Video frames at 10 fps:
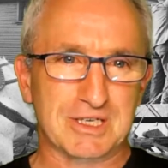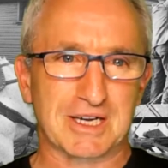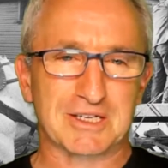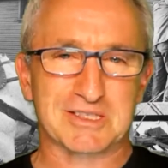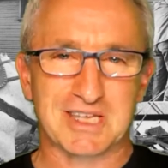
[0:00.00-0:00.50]

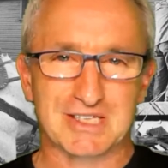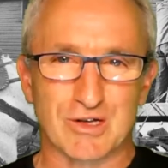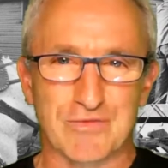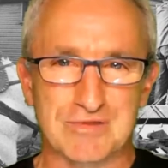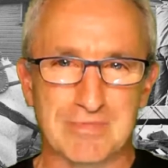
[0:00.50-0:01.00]
collectors and they
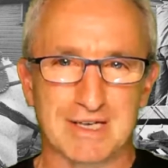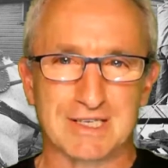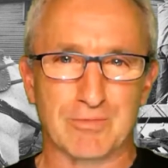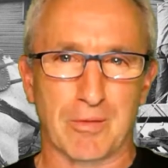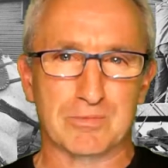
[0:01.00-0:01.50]
solved some
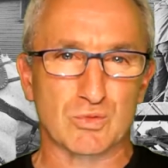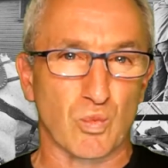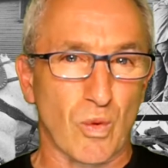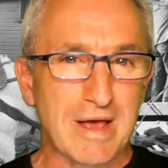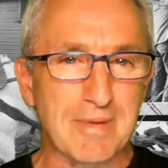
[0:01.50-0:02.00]
basic problems
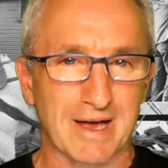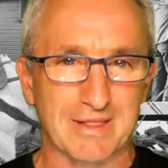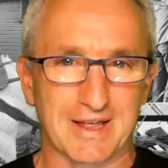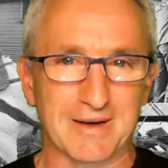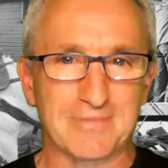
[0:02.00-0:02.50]
way back
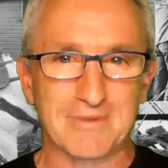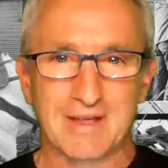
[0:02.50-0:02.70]
then.